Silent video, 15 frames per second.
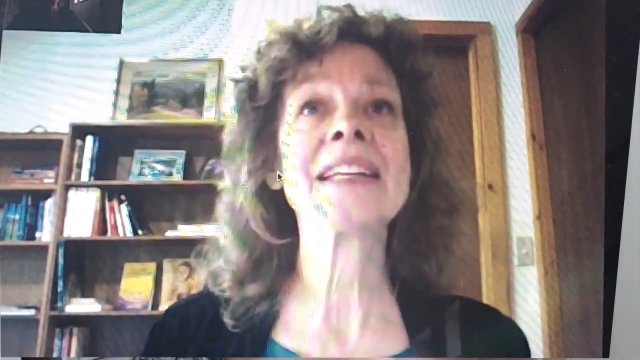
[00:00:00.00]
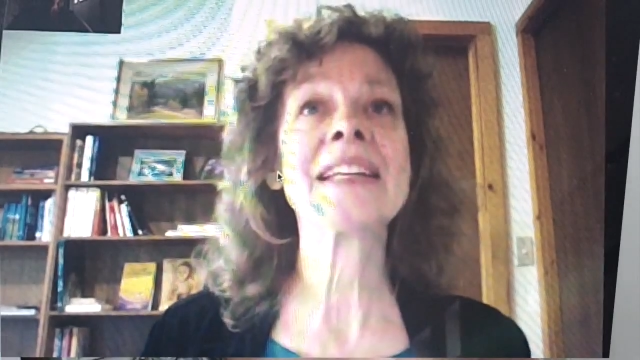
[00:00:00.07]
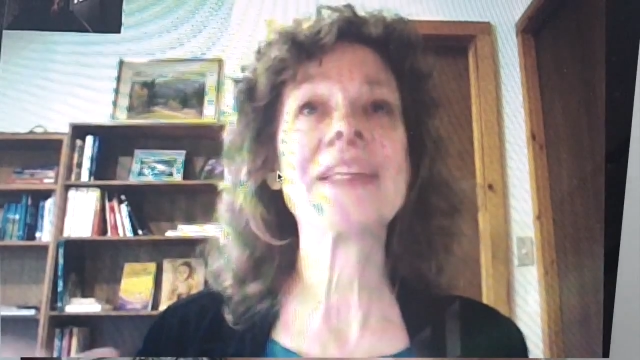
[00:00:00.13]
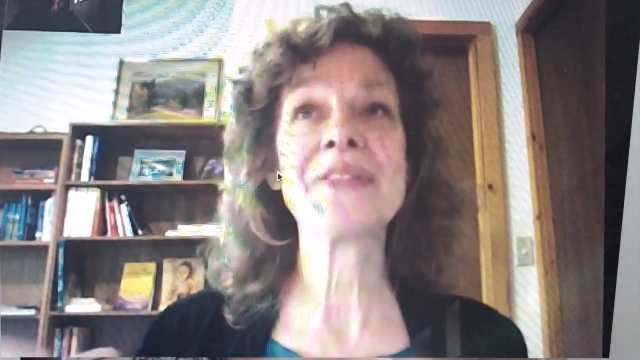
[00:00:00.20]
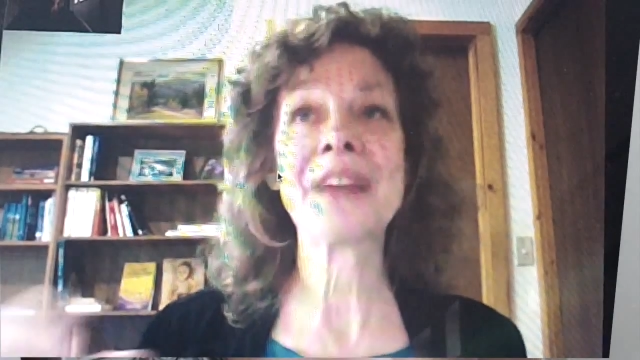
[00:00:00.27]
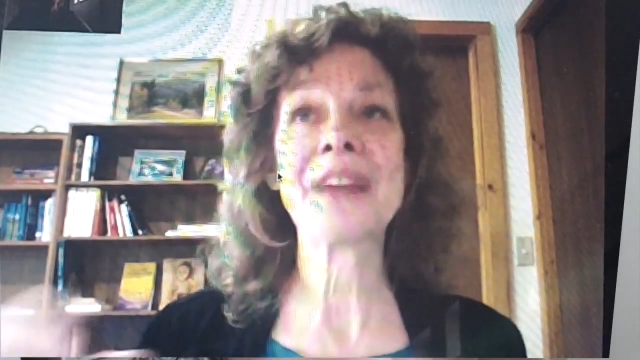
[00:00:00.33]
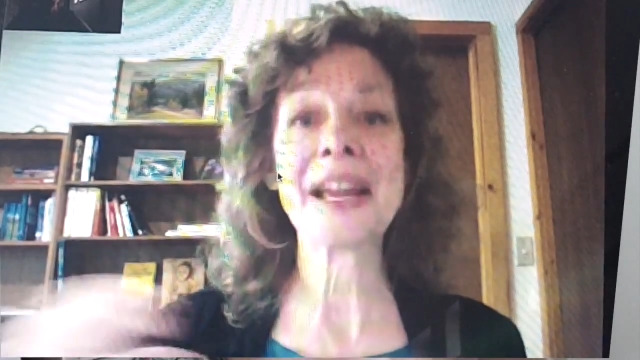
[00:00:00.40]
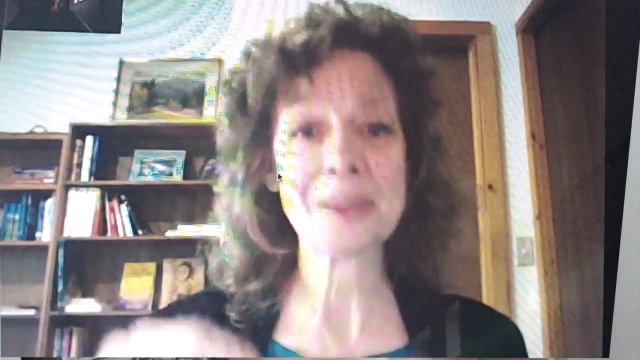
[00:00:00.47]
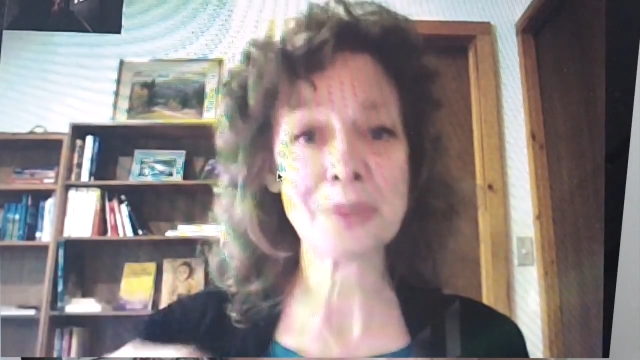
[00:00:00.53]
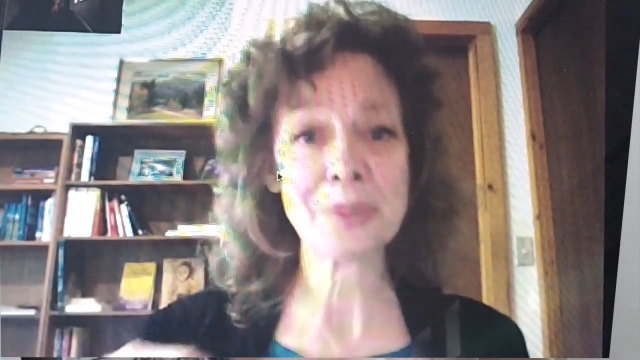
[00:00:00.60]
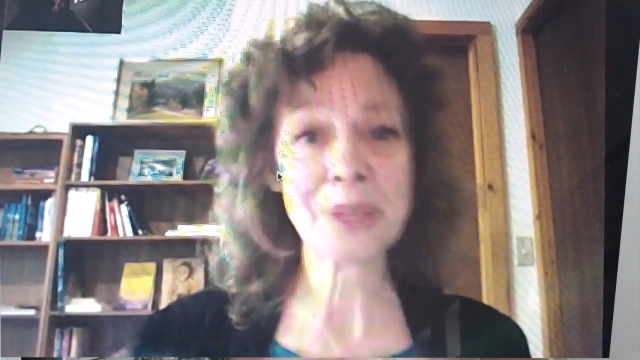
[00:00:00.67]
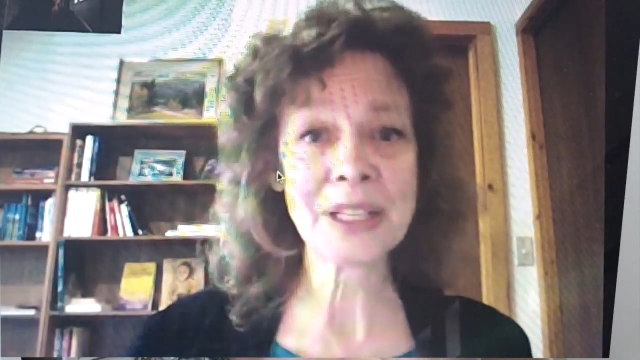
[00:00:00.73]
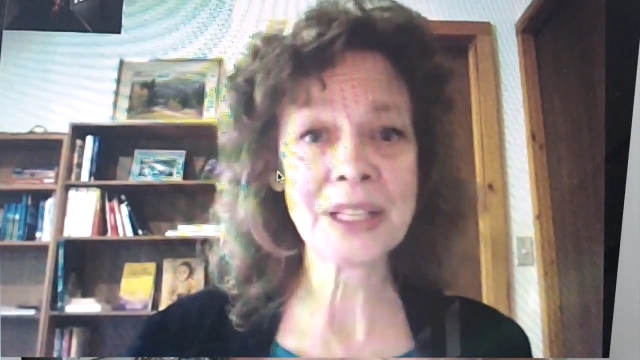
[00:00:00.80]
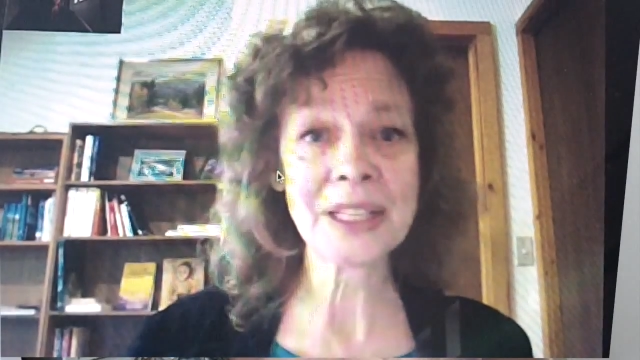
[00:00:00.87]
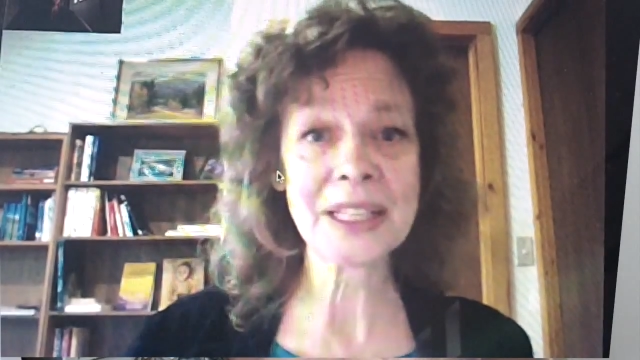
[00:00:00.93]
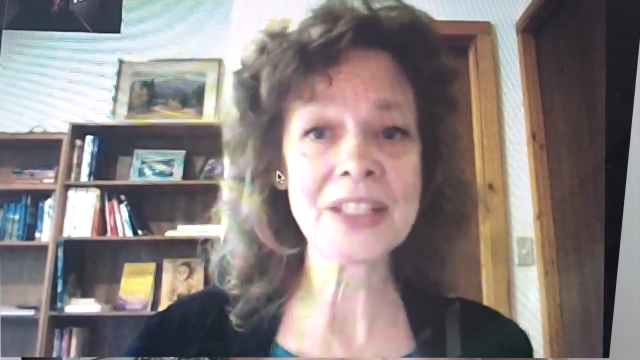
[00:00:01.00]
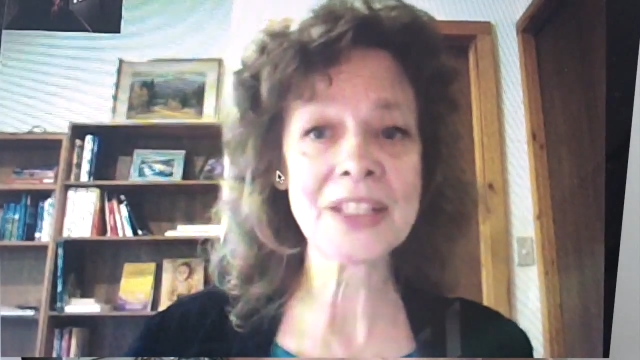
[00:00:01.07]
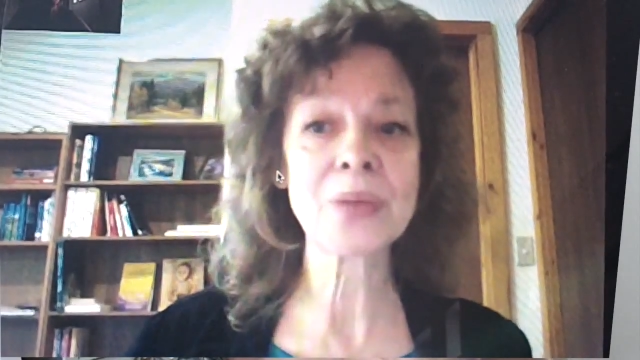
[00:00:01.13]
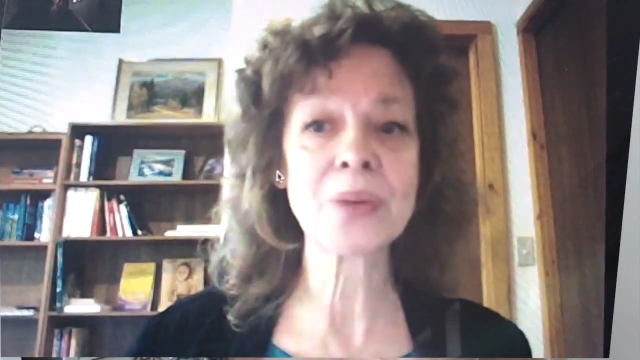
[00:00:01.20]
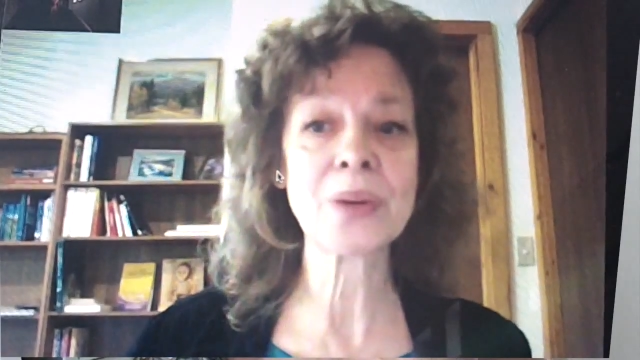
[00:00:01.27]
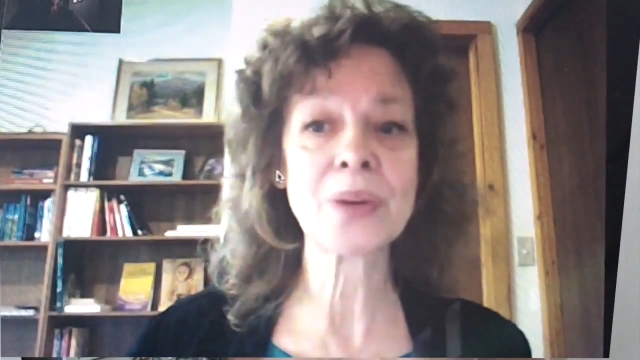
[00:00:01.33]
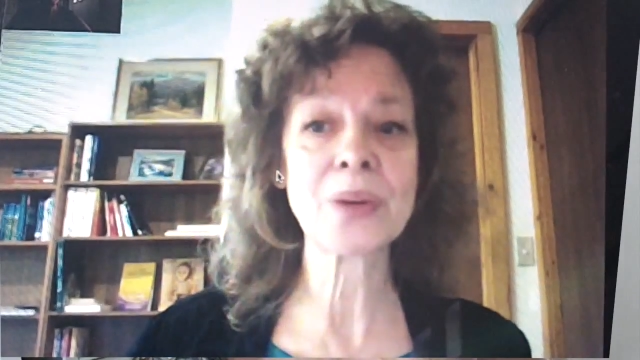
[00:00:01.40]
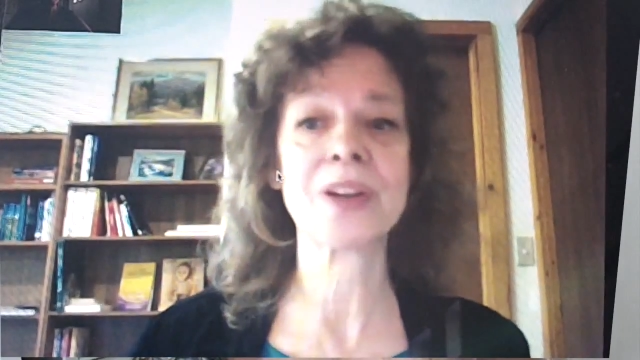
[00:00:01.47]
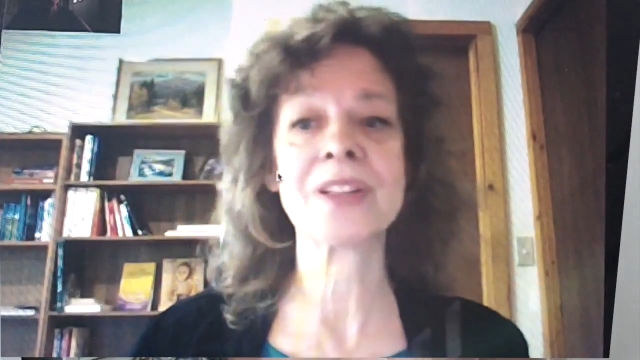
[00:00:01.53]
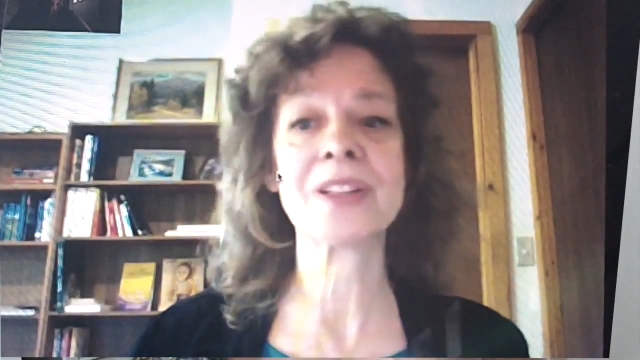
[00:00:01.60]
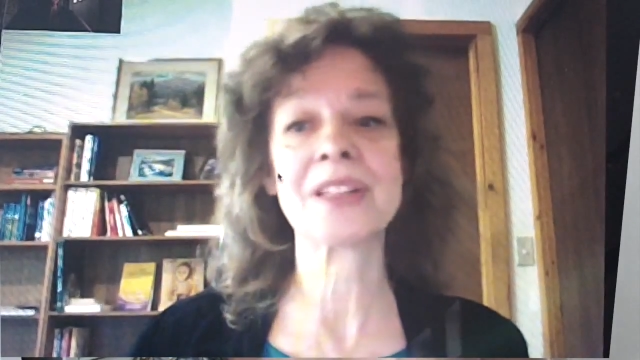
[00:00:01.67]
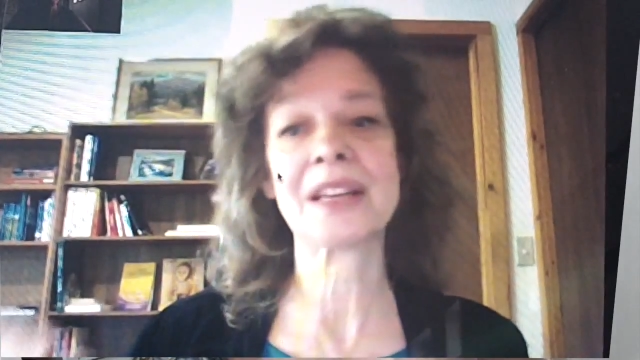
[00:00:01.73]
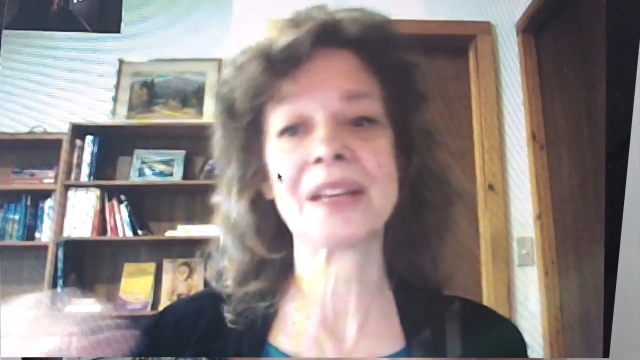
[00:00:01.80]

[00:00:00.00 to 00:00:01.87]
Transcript: if I can put it into words